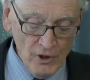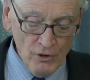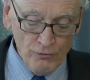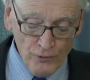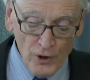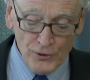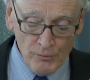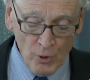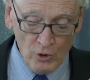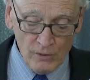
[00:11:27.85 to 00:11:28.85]

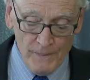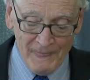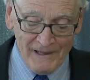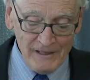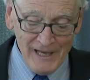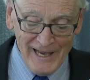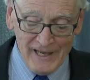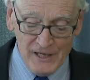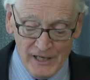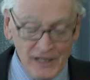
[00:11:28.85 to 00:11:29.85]
Furthermore,
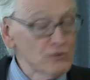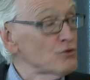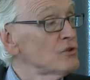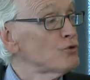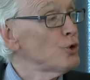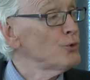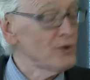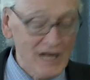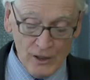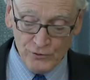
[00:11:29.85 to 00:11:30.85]
in its
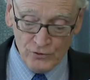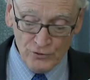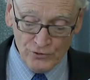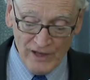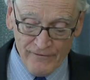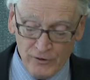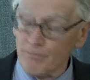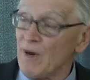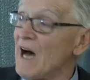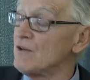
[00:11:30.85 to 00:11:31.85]
2007
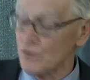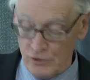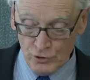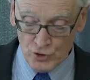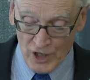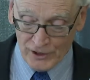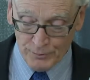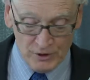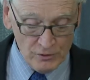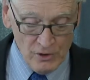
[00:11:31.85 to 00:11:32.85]
Bosnian
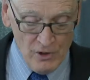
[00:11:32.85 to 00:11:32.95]
judgment,